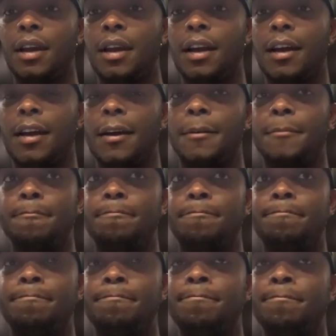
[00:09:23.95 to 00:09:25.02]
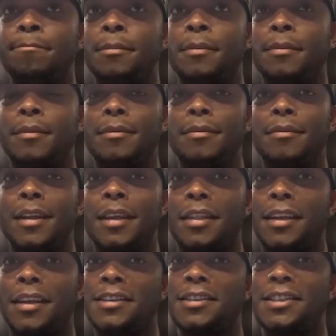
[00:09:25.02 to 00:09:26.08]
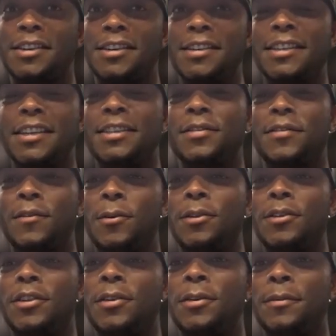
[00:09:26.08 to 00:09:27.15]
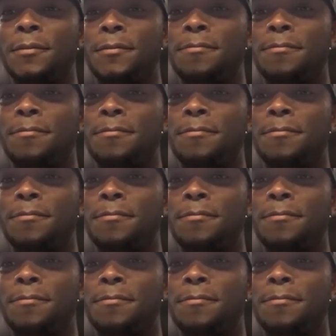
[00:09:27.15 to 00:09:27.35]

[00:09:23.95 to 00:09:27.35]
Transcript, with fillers: um, I think the series ends four two.